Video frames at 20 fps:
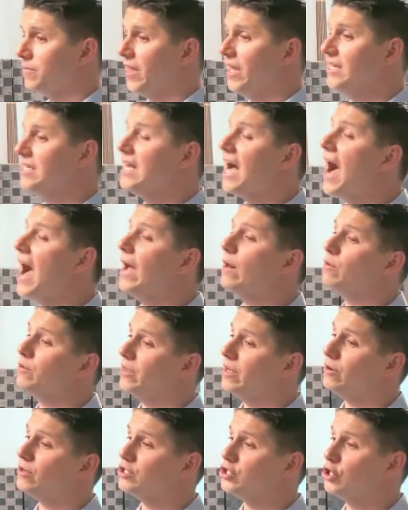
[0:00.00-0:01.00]
they died when
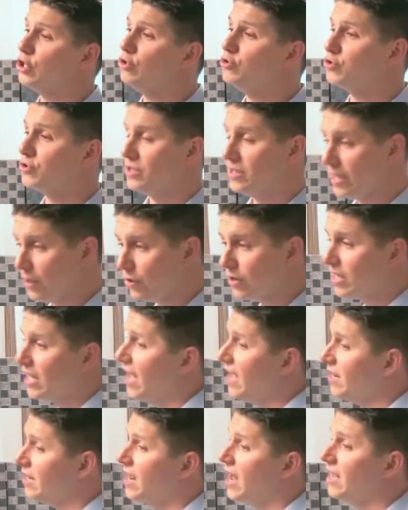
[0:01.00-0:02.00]
they were children and they were
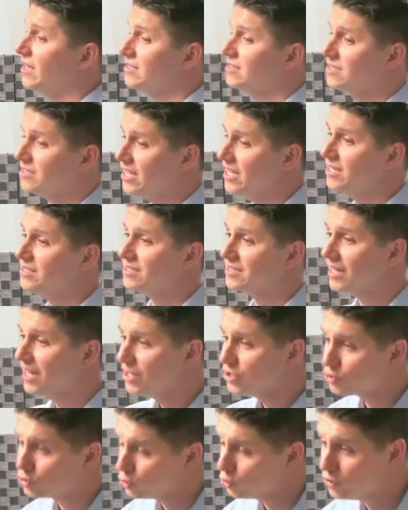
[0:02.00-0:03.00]
canonized saints
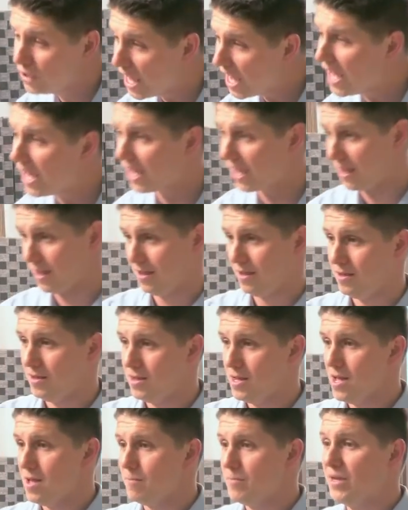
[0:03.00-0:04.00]
today
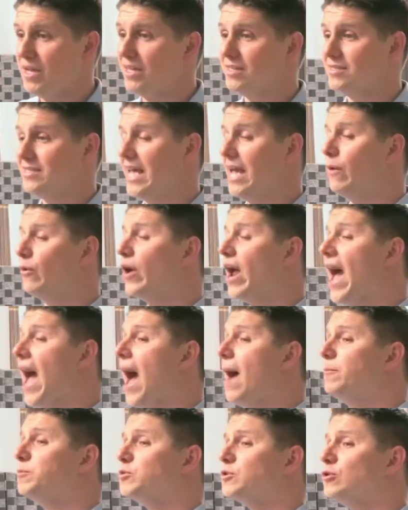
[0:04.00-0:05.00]
because they were
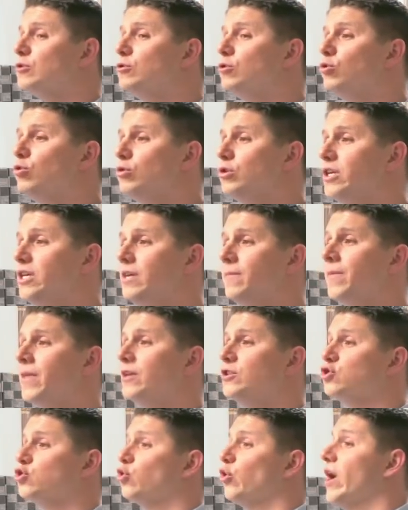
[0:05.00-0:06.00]
absolutely
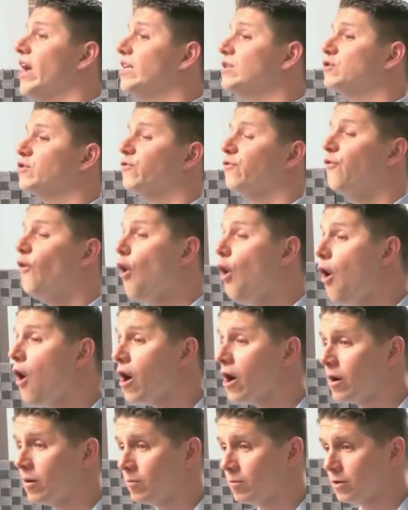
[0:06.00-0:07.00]

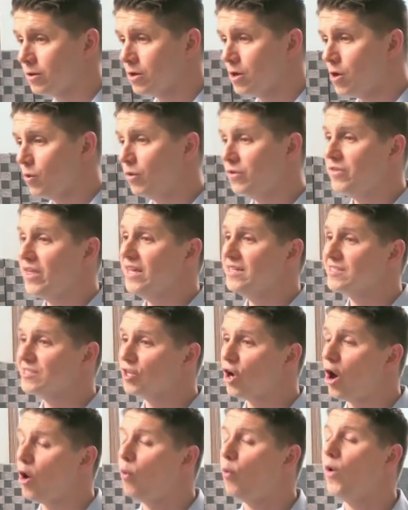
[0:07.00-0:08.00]
transformed when they
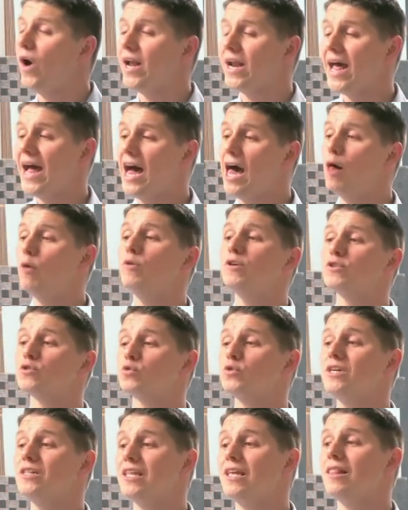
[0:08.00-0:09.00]
saw what hell was
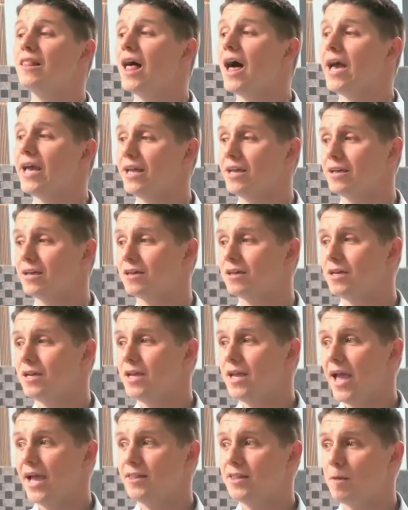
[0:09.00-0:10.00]
really like
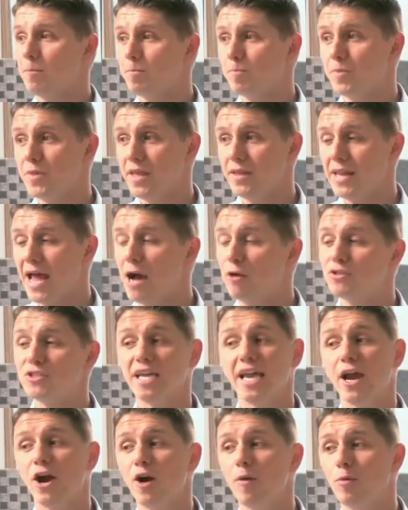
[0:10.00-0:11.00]
and, that, and how
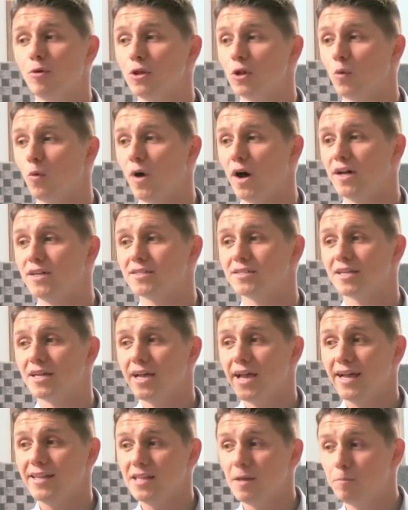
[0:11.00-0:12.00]
terrible it was
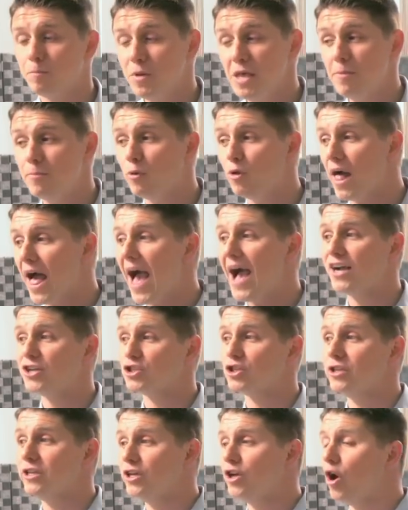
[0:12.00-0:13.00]
and that people
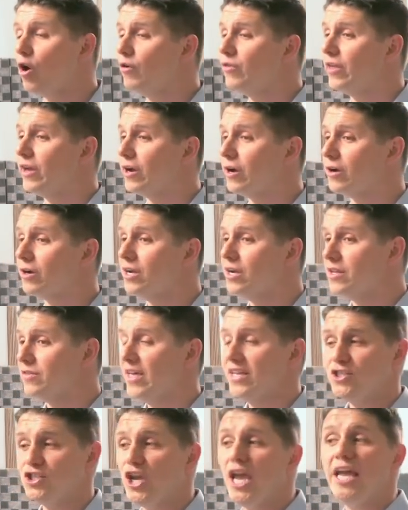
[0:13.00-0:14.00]
actually go there.
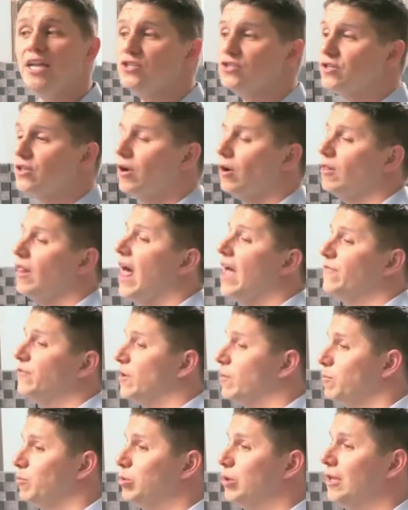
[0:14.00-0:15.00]
They changed their life
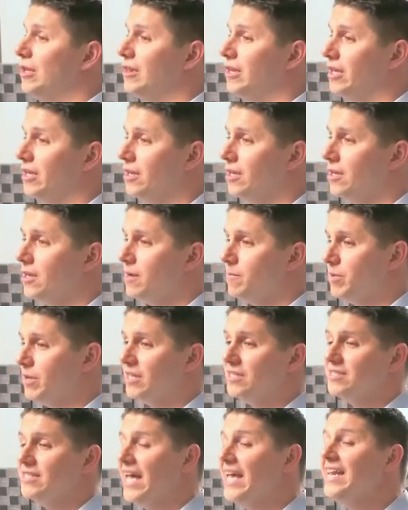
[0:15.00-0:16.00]
completely
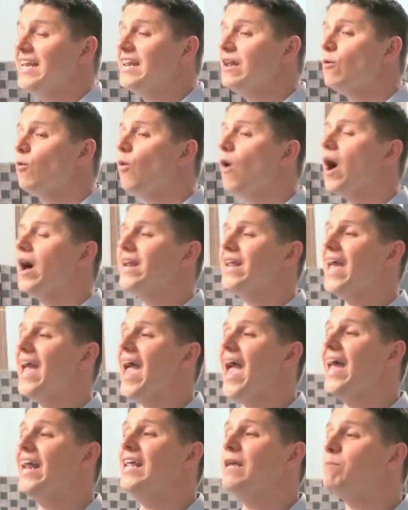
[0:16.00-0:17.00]
because they didn't want
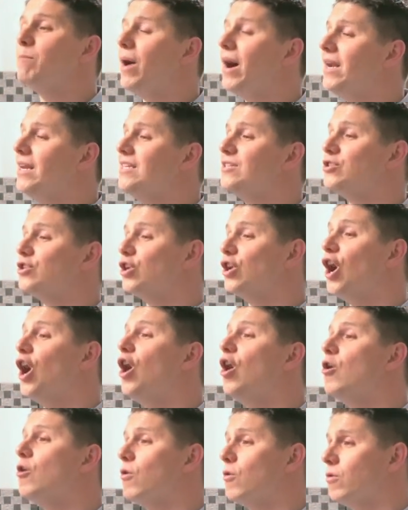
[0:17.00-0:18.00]
anybody to
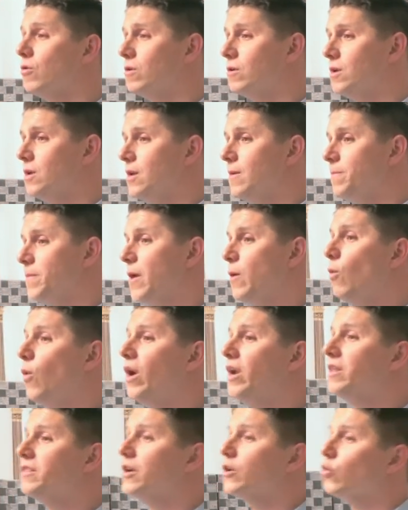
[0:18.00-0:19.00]
go. And
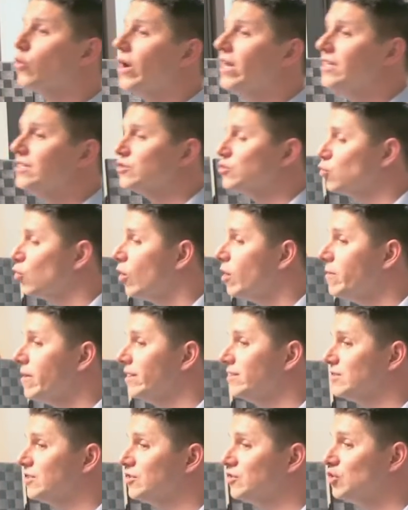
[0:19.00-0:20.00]
one of the greatest
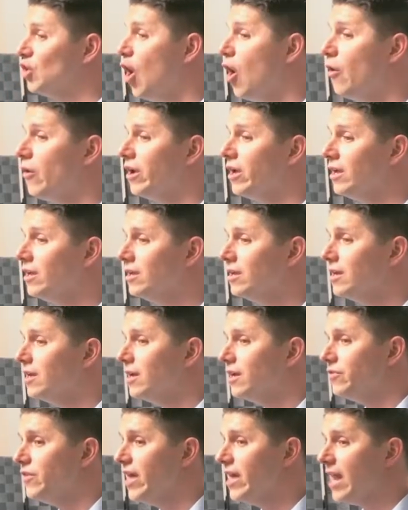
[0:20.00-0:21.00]
torments is knowing
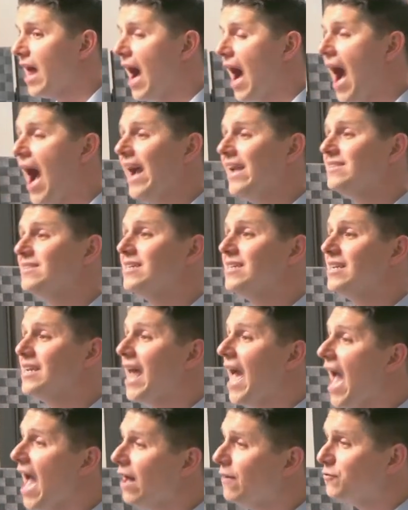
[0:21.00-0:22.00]
that I didn't
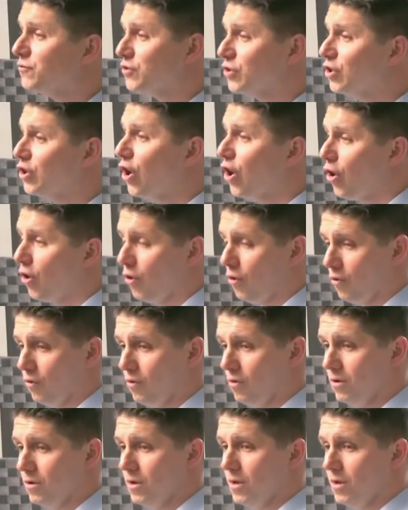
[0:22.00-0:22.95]
have to go.